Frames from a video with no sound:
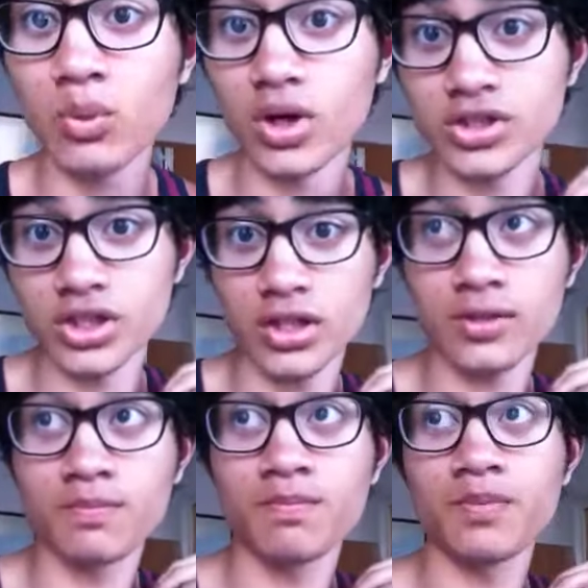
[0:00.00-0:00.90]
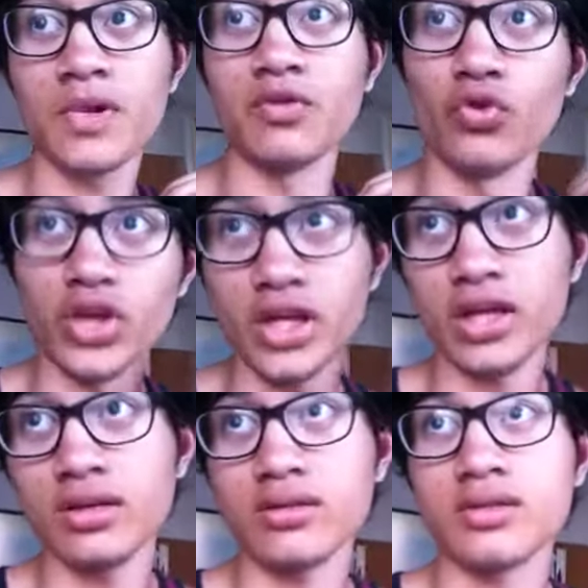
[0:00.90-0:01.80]
been watching and
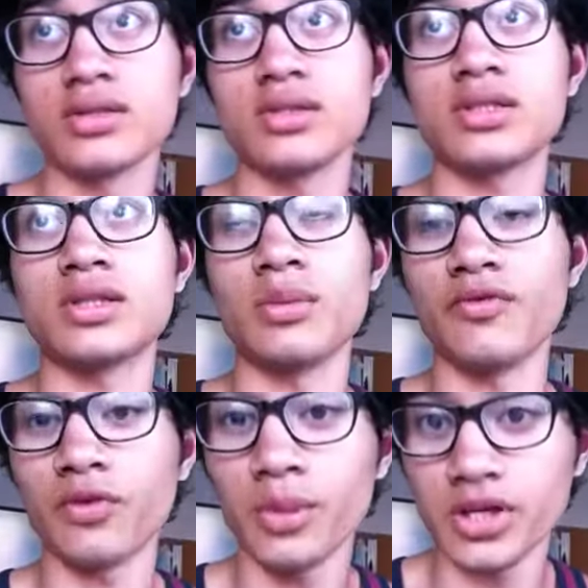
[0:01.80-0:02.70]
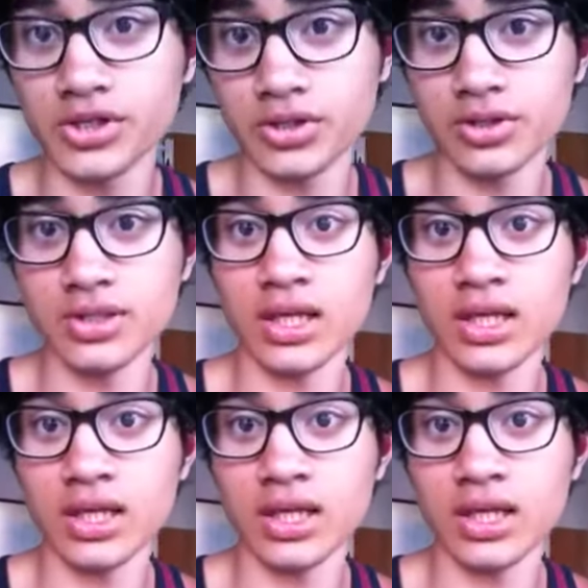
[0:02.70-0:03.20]
reading some informations,